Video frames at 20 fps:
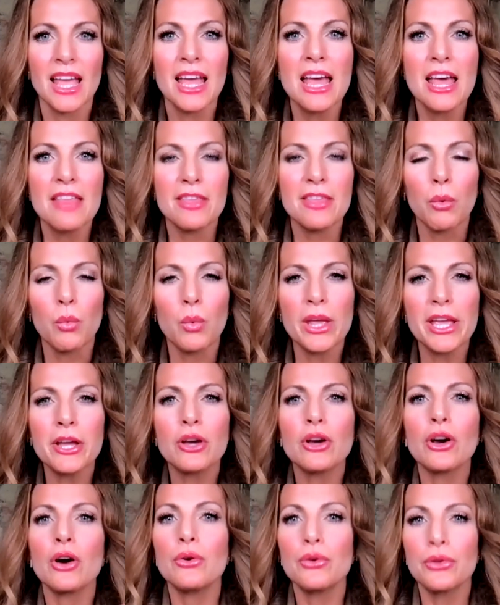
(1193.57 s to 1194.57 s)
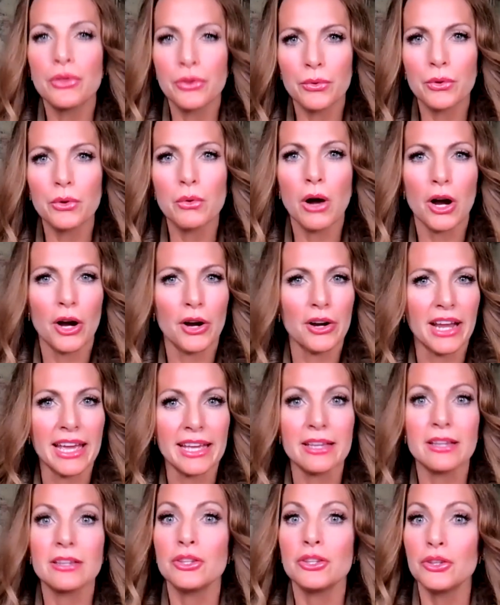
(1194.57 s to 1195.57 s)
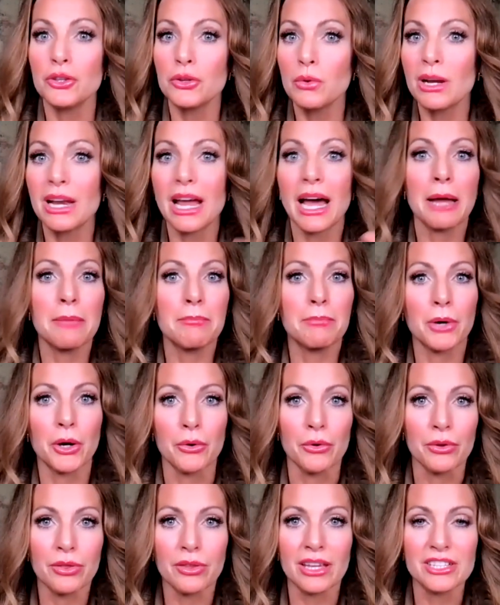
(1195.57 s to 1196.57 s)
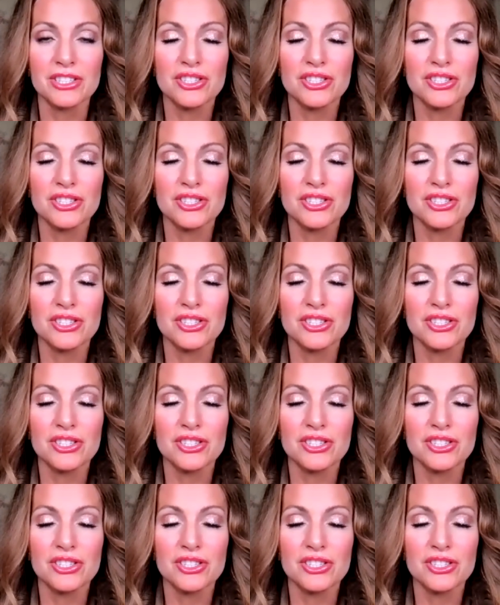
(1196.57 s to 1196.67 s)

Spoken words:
that we go through heartache, you and I both.